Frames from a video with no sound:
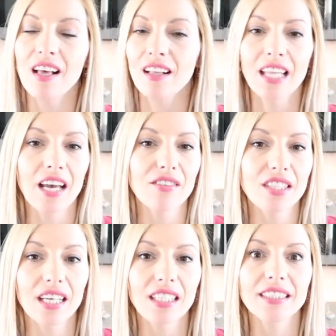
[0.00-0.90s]

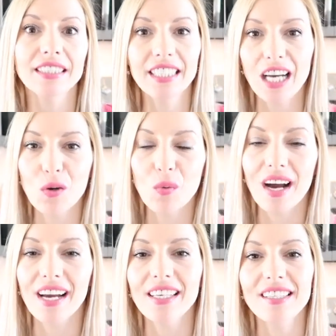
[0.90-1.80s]
lifestyle,
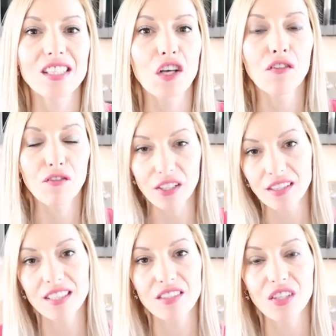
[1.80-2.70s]
DIYs,
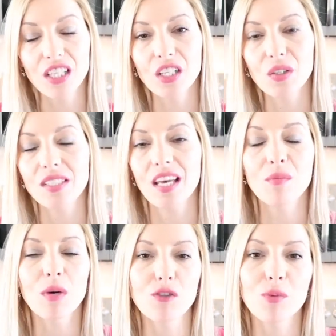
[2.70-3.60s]
fitness videos,
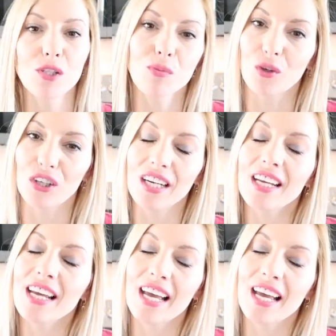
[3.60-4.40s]
and much more.